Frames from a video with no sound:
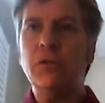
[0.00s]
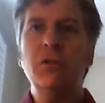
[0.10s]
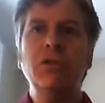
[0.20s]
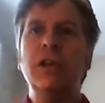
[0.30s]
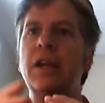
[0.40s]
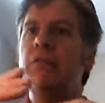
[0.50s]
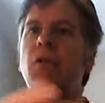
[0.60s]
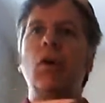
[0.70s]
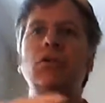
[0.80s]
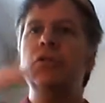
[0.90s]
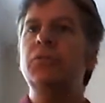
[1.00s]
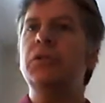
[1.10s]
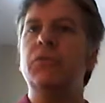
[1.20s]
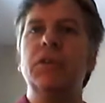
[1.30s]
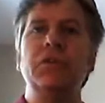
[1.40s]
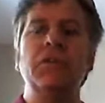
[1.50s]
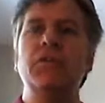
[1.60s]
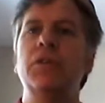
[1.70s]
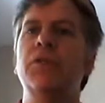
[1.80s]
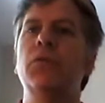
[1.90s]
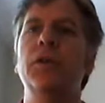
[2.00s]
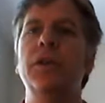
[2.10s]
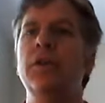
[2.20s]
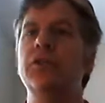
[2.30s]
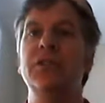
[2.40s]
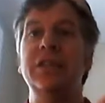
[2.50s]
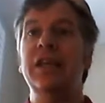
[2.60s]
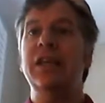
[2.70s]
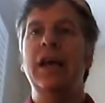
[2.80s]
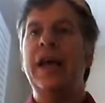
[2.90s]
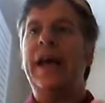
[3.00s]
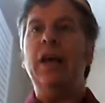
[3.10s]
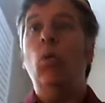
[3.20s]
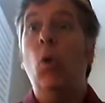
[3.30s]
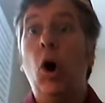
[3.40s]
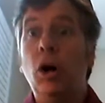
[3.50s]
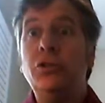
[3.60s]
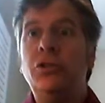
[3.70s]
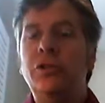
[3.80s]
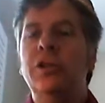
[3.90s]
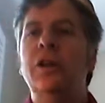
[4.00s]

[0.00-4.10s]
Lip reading: Those kind of long-term careers of 30, 40 years to get a watch